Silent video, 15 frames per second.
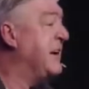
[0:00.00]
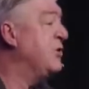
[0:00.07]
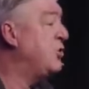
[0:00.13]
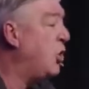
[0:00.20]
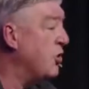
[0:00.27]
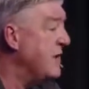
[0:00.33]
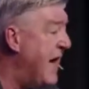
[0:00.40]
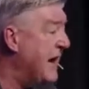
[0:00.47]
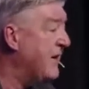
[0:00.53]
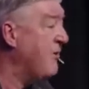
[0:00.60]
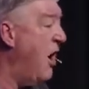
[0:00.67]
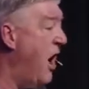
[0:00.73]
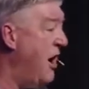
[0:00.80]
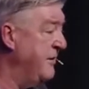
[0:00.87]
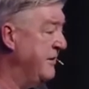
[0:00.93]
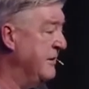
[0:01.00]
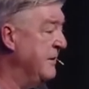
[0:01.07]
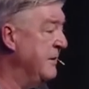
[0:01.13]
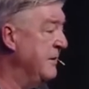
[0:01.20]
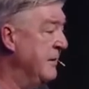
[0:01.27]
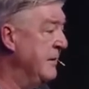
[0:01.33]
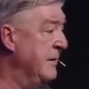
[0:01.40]
can turn that around.
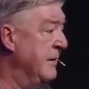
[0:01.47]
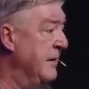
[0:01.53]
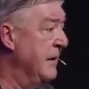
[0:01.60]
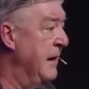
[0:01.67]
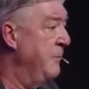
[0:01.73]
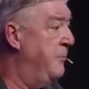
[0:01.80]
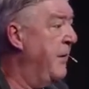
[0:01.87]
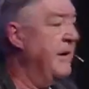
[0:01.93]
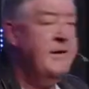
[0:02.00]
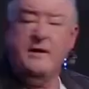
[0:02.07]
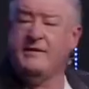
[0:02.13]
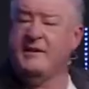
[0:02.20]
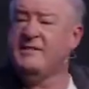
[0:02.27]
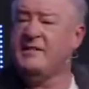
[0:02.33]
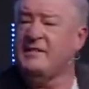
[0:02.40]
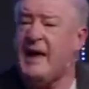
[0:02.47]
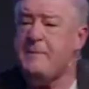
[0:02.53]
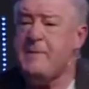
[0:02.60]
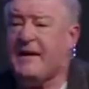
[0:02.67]
But does that